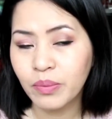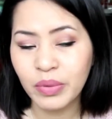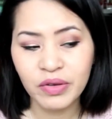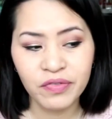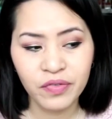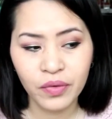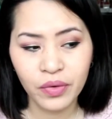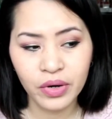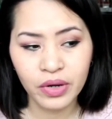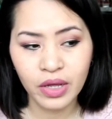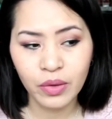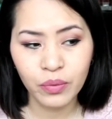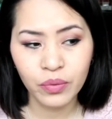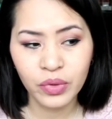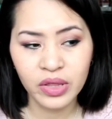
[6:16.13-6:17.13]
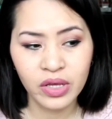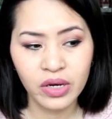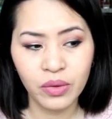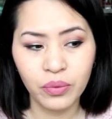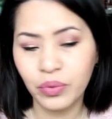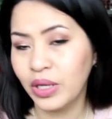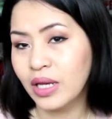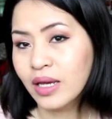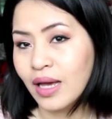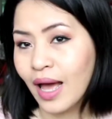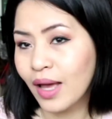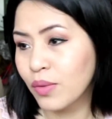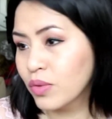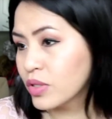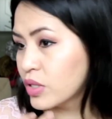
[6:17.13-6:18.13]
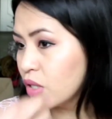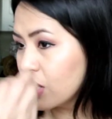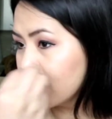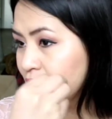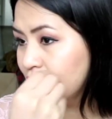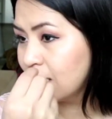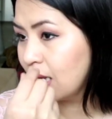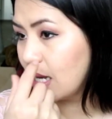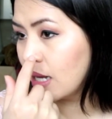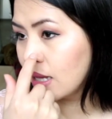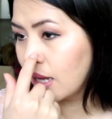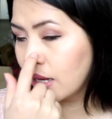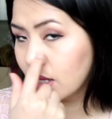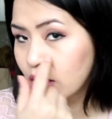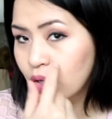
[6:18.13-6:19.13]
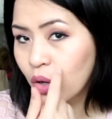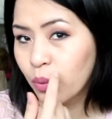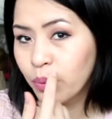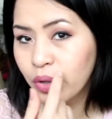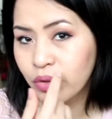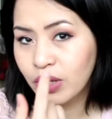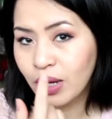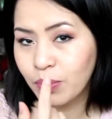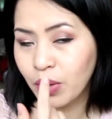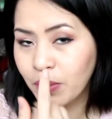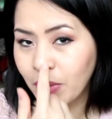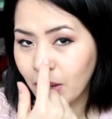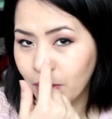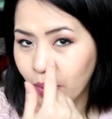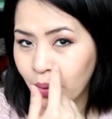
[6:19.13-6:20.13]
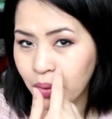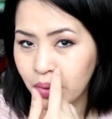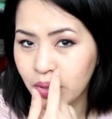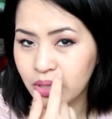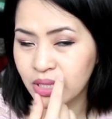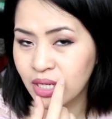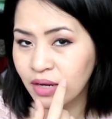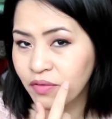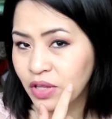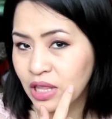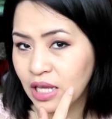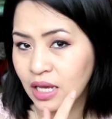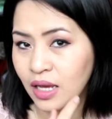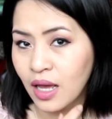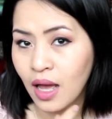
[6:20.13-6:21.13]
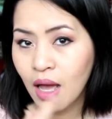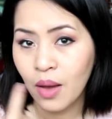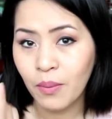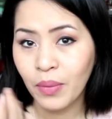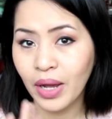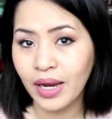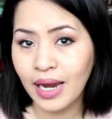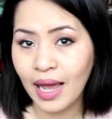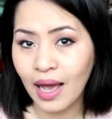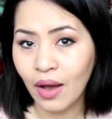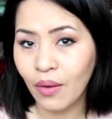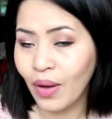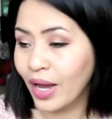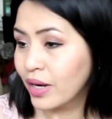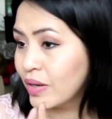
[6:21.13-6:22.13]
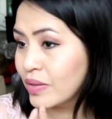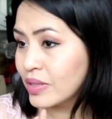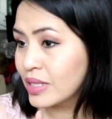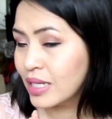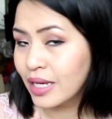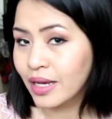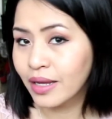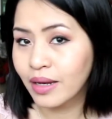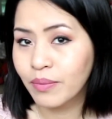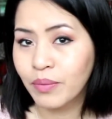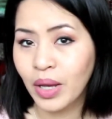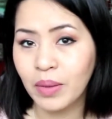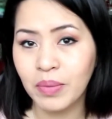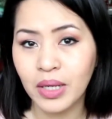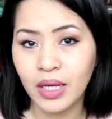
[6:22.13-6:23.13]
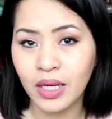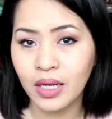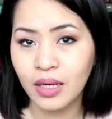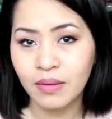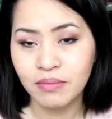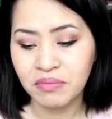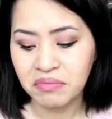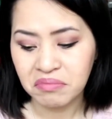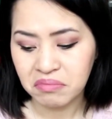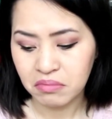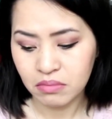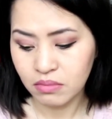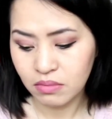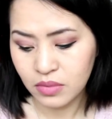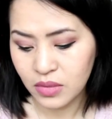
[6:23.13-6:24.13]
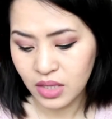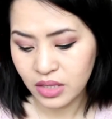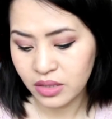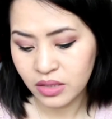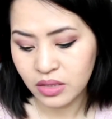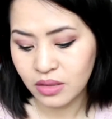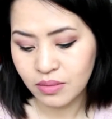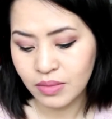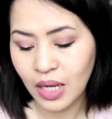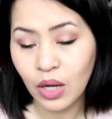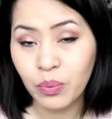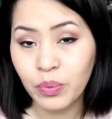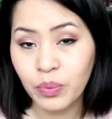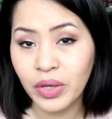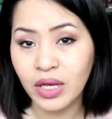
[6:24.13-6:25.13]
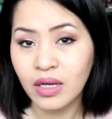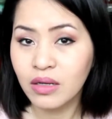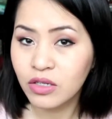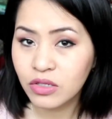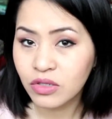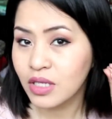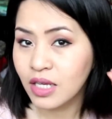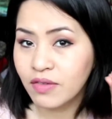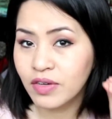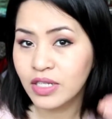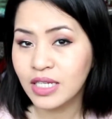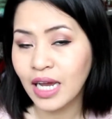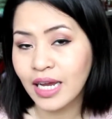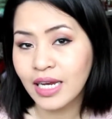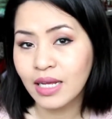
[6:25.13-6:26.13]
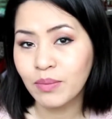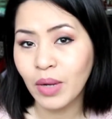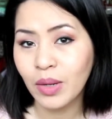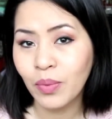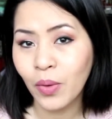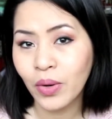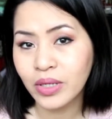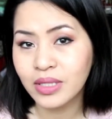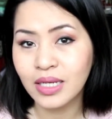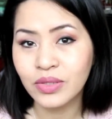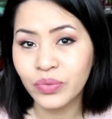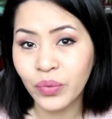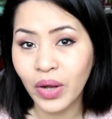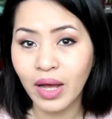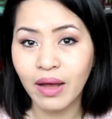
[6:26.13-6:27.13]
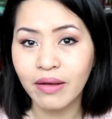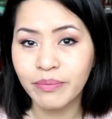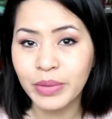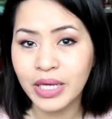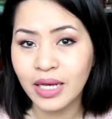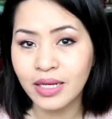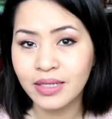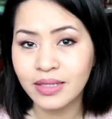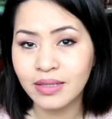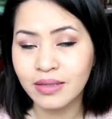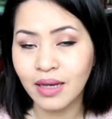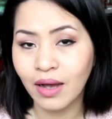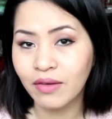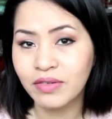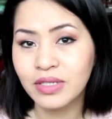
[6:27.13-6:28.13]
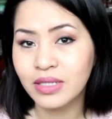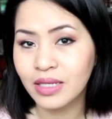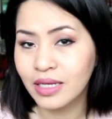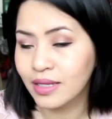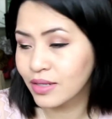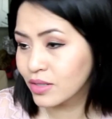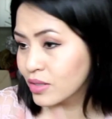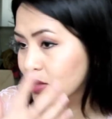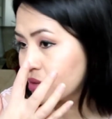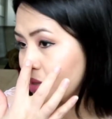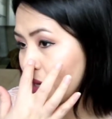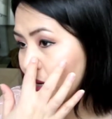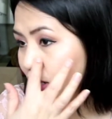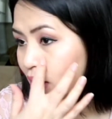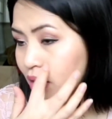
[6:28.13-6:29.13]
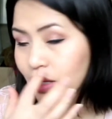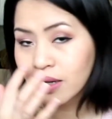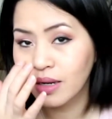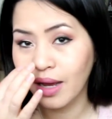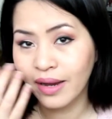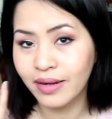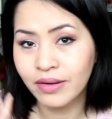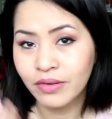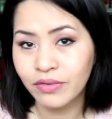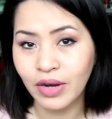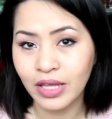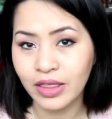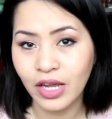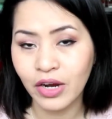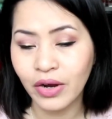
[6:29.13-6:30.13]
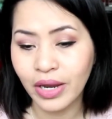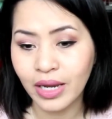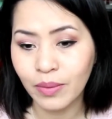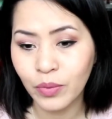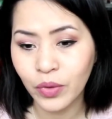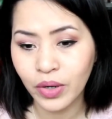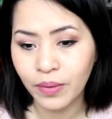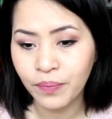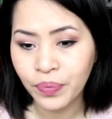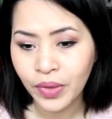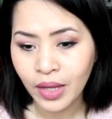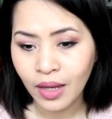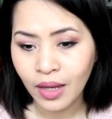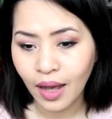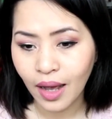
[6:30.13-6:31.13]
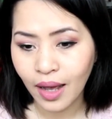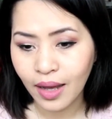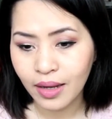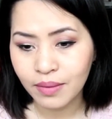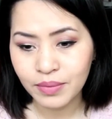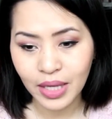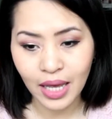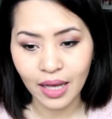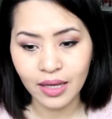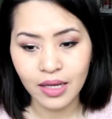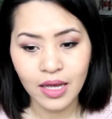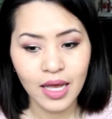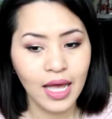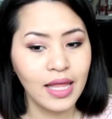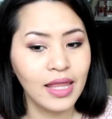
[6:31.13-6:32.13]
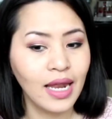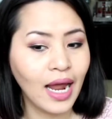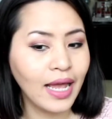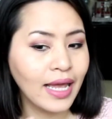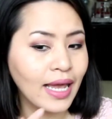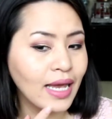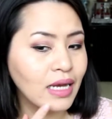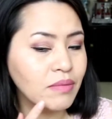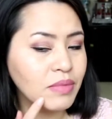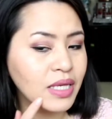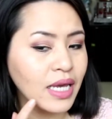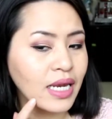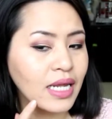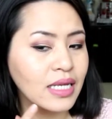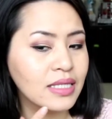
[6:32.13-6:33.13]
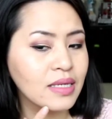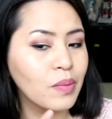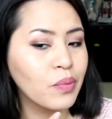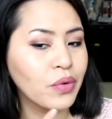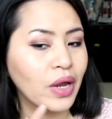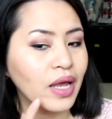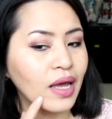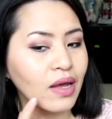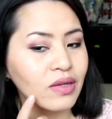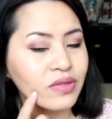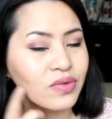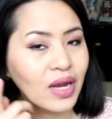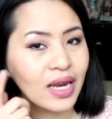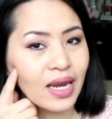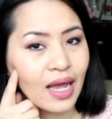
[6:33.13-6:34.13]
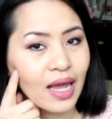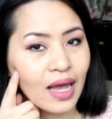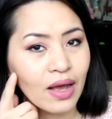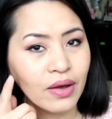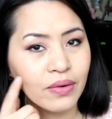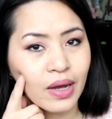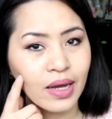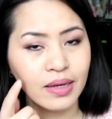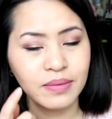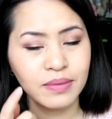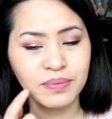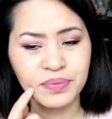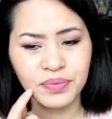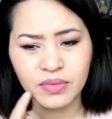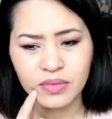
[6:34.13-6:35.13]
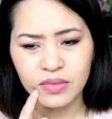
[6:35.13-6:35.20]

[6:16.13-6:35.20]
Before, within a week, I will start seeing like, you know, build up on my pores and everything, but now I don't see it. Maybe this is helping even tightening my pores as well, because obviously there's like none right there anymore. Yeah, and then I am getting some breakouts right now.